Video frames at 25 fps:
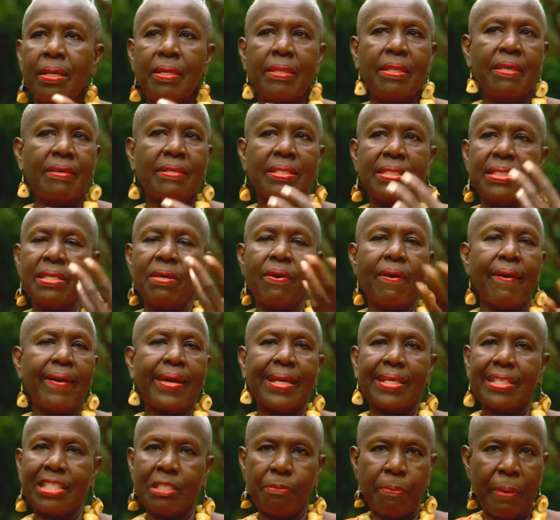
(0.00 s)
They see you're
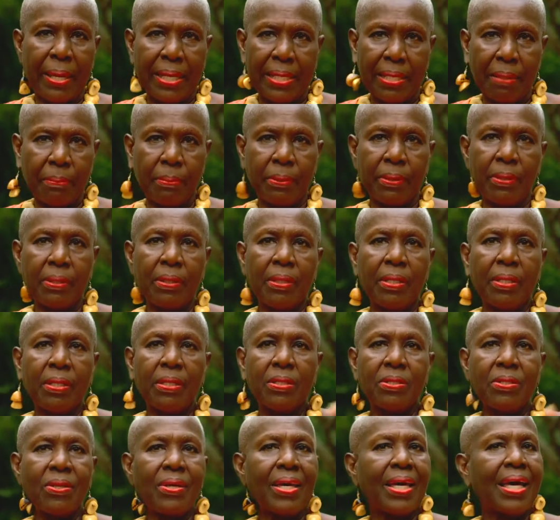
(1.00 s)
expendable.
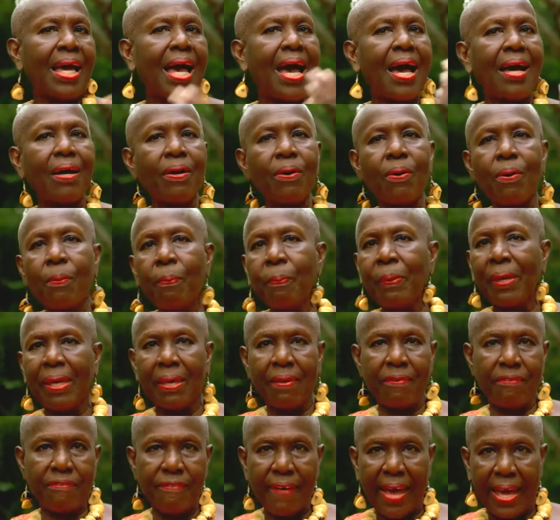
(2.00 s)
So you can't go
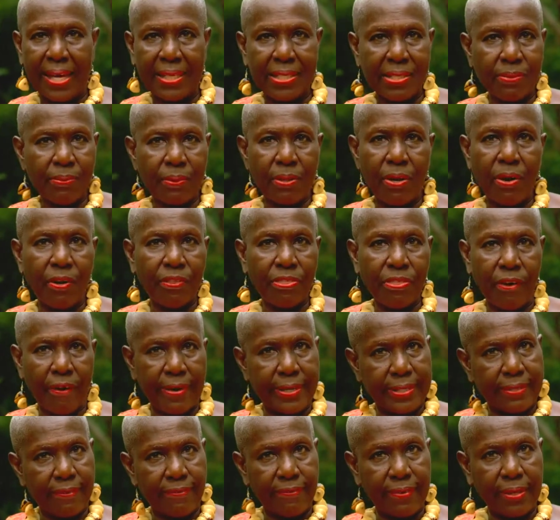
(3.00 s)
picking fights with
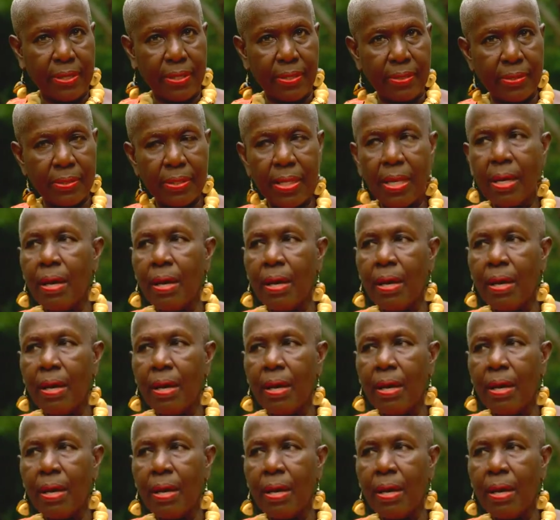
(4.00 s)
authority figures.